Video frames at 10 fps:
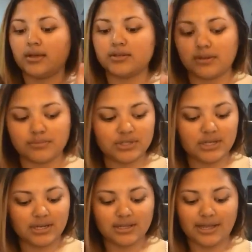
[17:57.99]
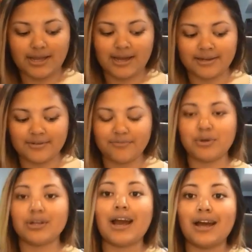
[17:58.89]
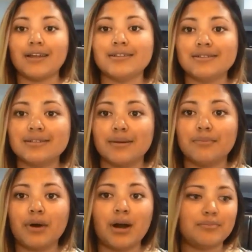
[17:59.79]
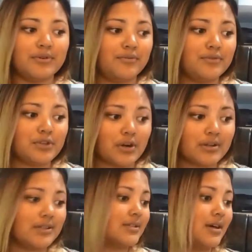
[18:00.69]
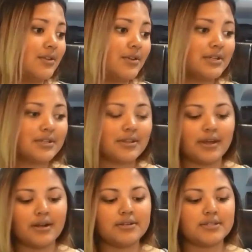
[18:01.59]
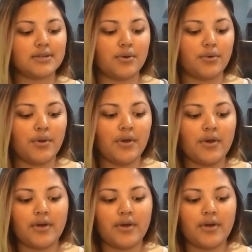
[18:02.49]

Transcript: So I'm just gonna like kind of add in some pop of darkness color into there. So